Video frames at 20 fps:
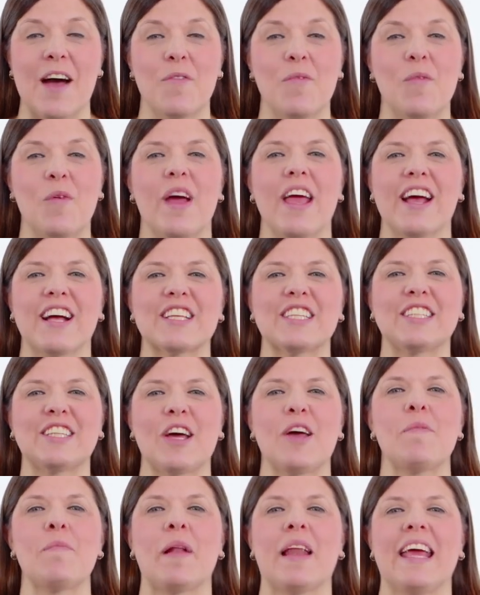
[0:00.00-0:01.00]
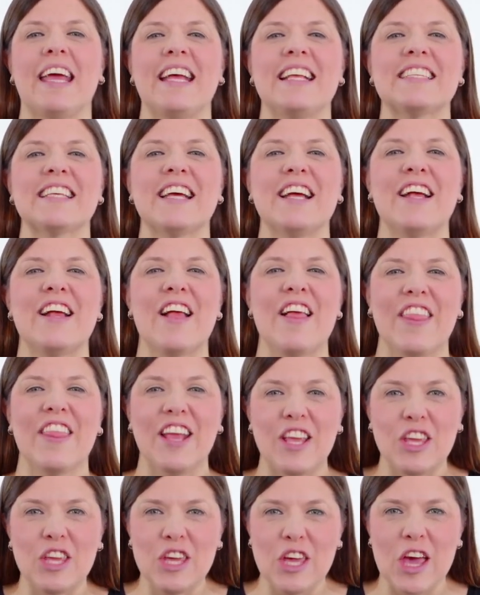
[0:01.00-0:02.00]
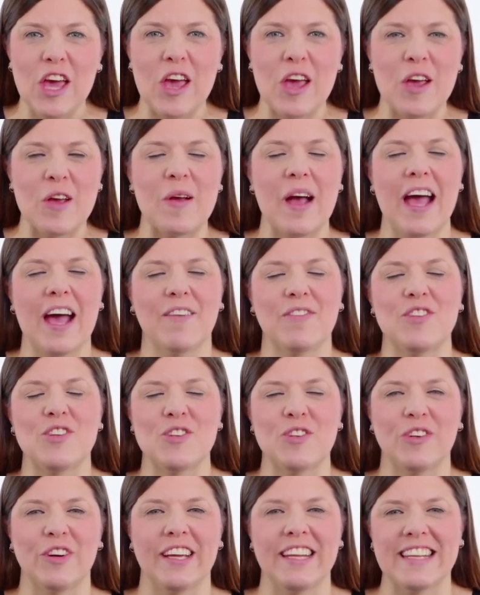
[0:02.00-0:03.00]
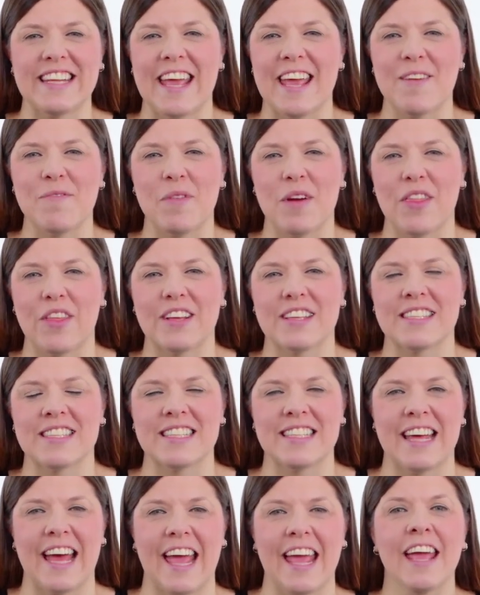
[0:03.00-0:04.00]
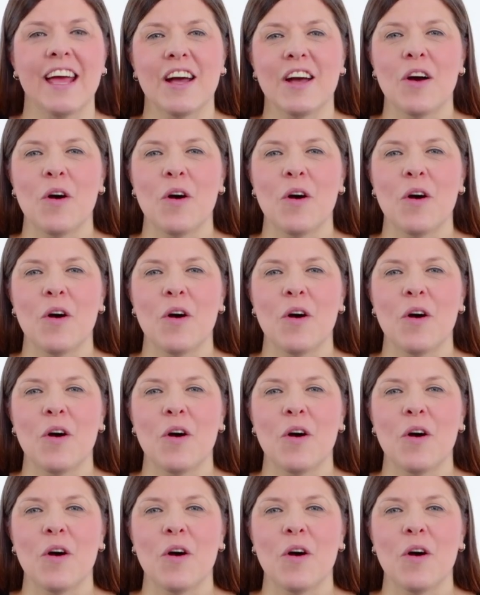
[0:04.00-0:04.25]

And we are so pleased that you have joined in with us today.